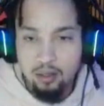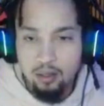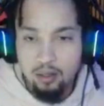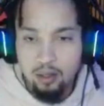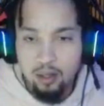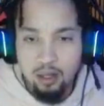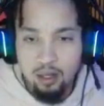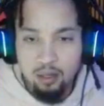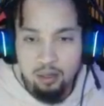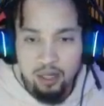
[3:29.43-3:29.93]

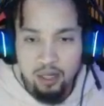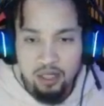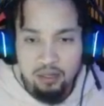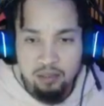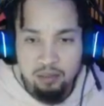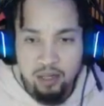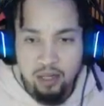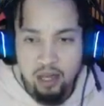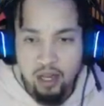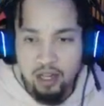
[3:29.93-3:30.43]
Oh, we got
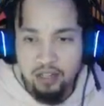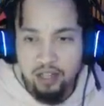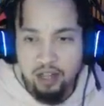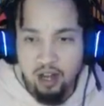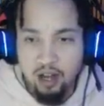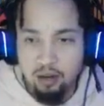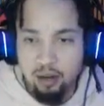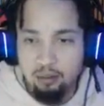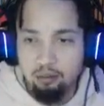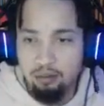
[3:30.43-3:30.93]
someone. Hey,
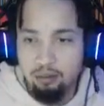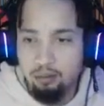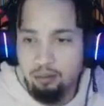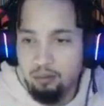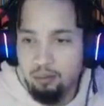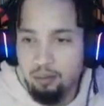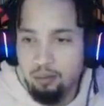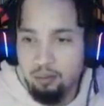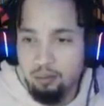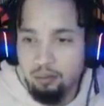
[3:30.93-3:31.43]
sir!
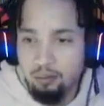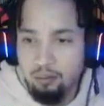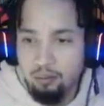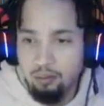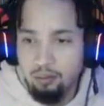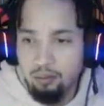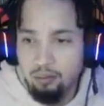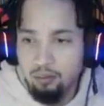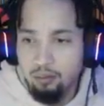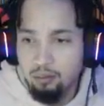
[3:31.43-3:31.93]

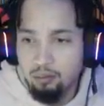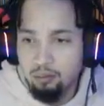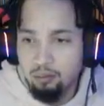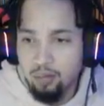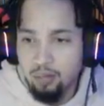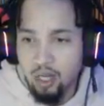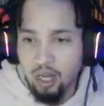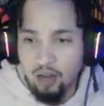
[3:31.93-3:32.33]
Pull